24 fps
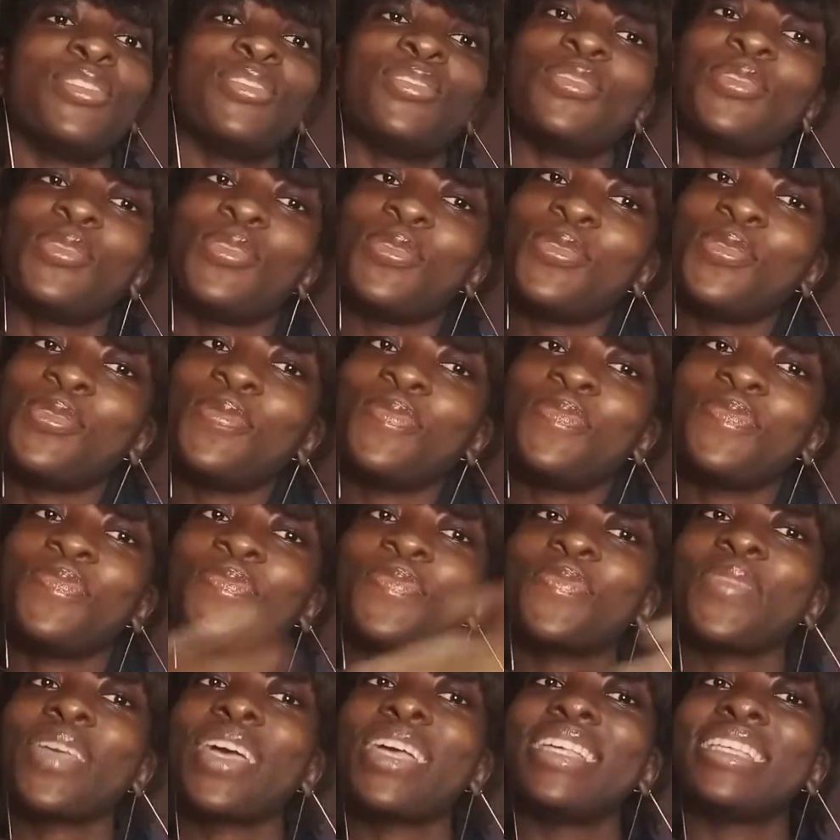So
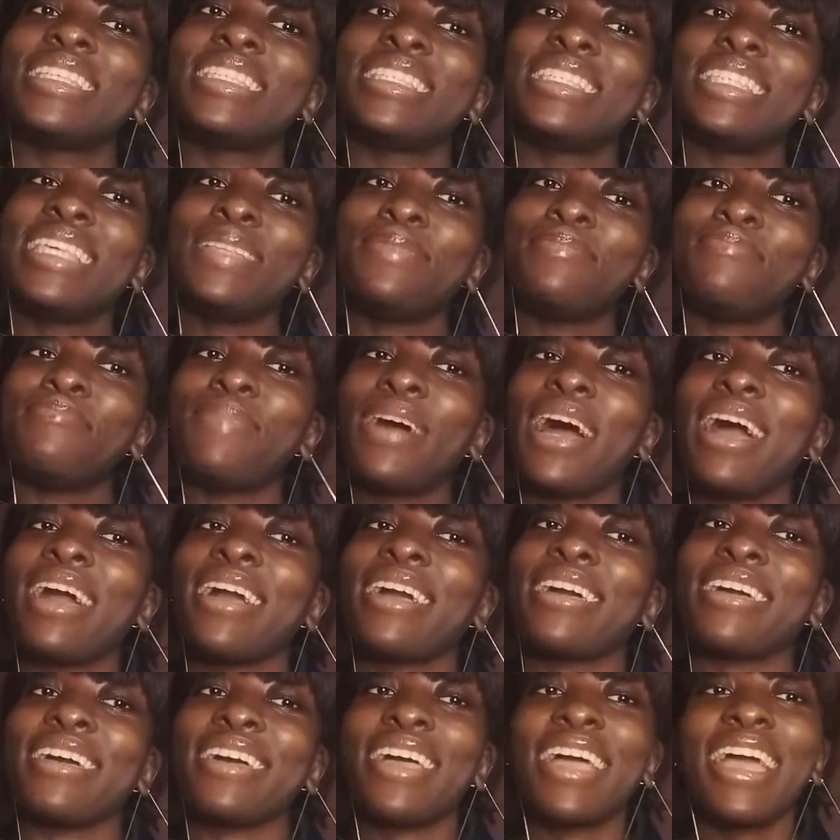sit
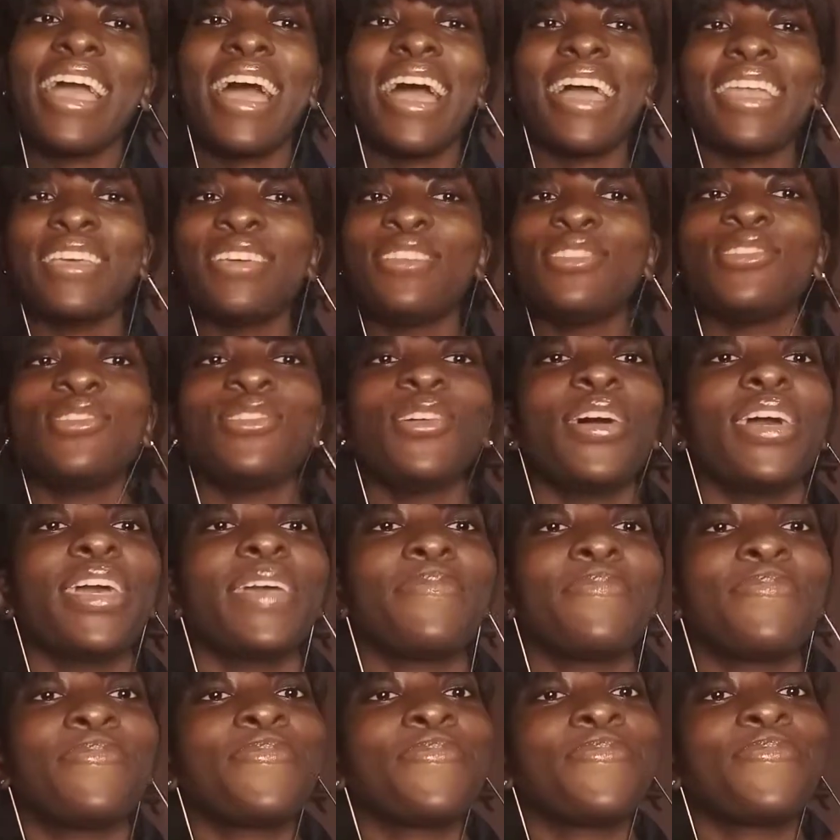back and
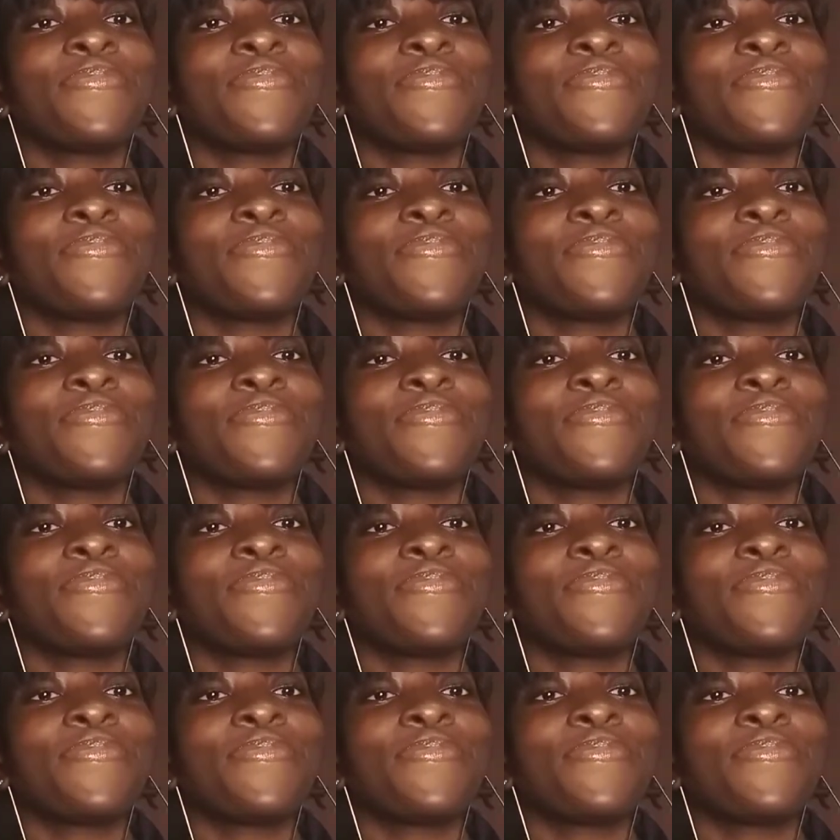enjoy.